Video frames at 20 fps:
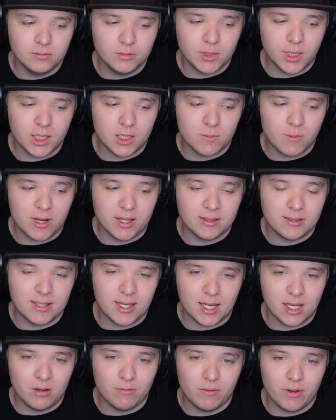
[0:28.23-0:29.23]
It's my
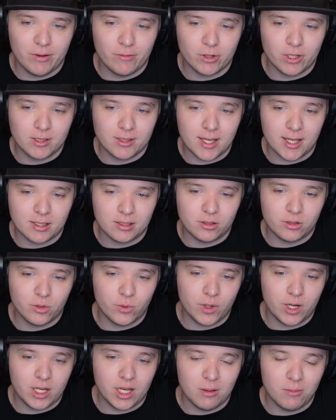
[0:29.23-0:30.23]
second favorite Assassin's
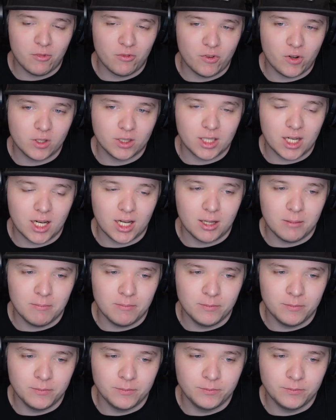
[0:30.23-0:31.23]
Creed game of all time.
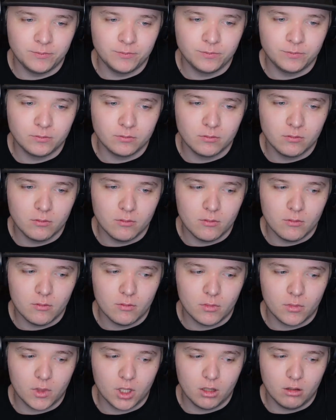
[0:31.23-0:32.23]

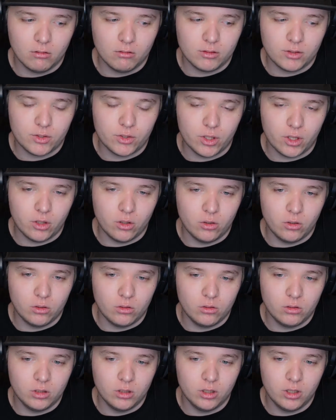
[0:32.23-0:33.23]

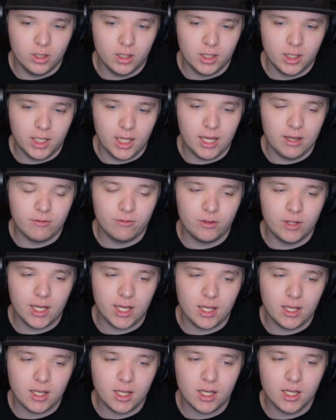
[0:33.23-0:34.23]
So, if
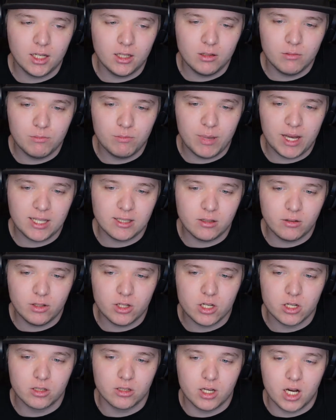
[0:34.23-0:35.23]
they can basically
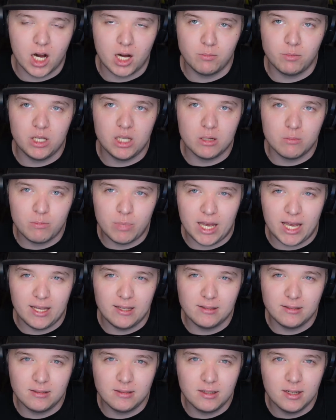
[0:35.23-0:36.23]
just copy and
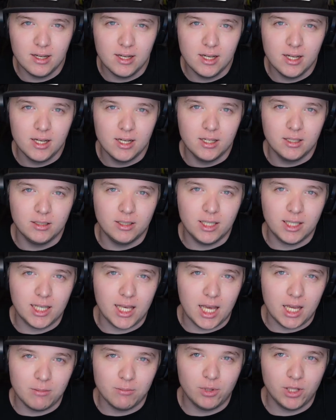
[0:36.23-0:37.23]
paste the
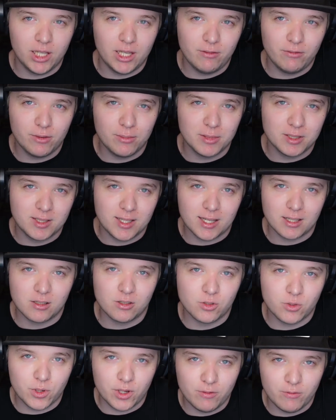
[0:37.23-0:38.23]
gameplay from
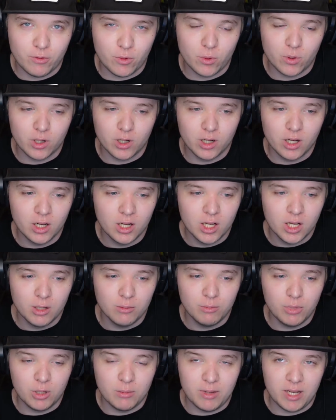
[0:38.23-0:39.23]
Assassin's Creed 4,
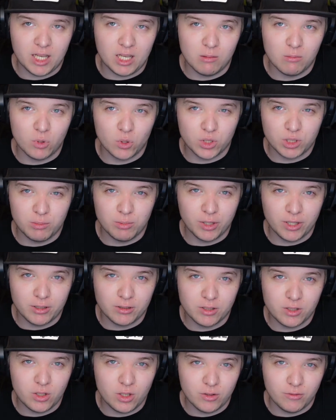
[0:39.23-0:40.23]
but make it multiplayer
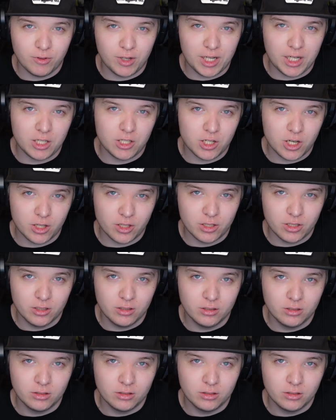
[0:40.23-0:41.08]
so you can fight each other,